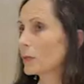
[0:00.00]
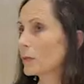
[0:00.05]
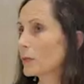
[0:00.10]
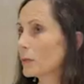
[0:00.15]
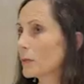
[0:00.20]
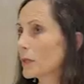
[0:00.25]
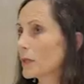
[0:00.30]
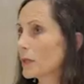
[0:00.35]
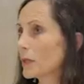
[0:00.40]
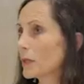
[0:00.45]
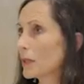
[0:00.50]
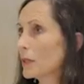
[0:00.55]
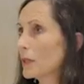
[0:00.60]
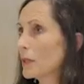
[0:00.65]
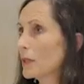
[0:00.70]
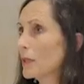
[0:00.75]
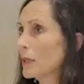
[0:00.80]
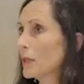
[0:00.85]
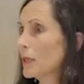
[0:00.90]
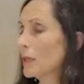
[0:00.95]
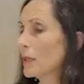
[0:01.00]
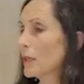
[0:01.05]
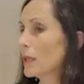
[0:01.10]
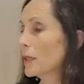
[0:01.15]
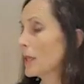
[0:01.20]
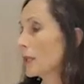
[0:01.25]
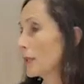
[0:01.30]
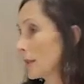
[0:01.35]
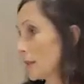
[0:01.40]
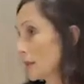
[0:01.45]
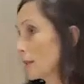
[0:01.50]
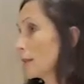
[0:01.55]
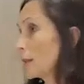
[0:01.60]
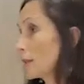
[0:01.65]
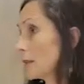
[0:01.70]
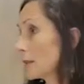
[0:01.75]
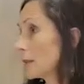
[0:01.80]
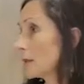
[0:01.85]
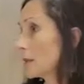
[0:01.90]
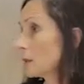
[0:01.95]
that will be starting. And this
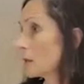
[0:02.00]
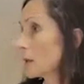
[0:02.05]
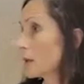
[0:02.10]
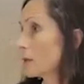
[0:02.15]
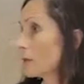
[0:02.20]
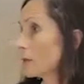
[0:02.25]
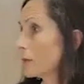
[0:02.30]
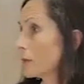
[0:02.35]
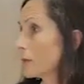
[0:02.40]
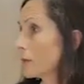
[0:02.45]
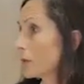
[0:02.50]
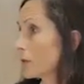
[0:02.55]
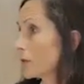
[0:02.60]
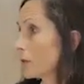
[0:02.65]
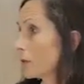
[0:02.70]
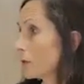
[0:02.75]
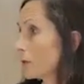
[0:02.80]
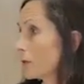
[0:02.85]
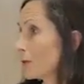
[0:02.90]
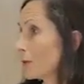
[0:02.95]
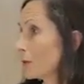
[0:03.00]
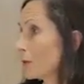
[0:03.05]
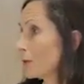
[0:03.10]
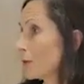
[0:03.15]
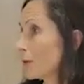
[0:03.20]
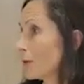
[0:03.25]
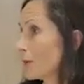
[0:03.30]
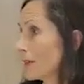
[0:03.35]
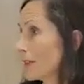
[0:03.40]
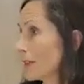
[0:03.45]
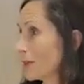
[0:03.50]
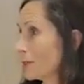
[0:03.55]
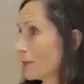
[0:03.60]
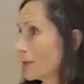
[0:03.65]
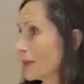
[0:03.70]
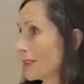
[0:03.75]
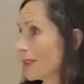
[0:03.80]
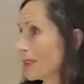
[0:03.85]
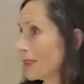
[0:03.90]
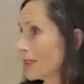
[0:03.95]
is, for us also important that
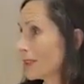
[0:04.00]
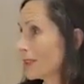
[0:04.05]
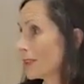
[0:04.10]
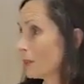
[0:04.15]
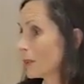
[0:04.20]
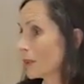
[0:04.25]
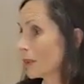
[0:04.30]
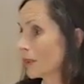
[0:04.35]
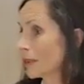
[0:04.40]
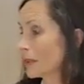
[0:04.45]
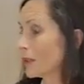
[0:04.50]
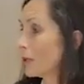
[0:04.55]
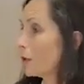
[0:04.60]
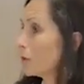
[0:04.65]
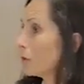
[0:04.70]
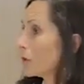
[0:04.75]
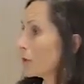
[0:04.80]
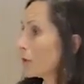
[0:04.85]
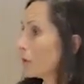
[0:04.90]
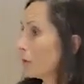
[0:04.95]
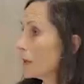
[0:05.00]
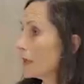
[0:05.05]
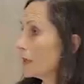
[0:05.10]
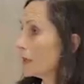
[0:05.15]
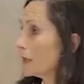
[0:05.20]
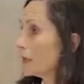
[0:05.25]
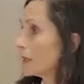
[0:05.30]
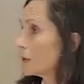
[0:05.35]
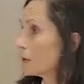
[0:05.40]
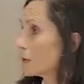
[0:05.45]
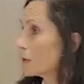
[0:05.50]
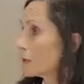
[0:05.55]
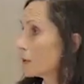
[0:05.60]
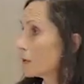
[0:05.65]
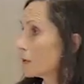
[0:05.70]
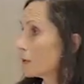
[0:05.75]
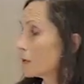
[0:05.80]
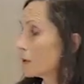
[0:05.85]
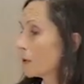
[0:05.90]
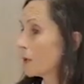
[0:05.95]
that there are possibilities
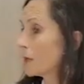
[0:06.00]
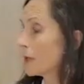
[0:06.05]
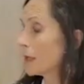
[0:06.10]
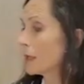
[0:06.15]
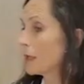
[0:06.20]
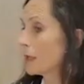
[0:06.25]
also for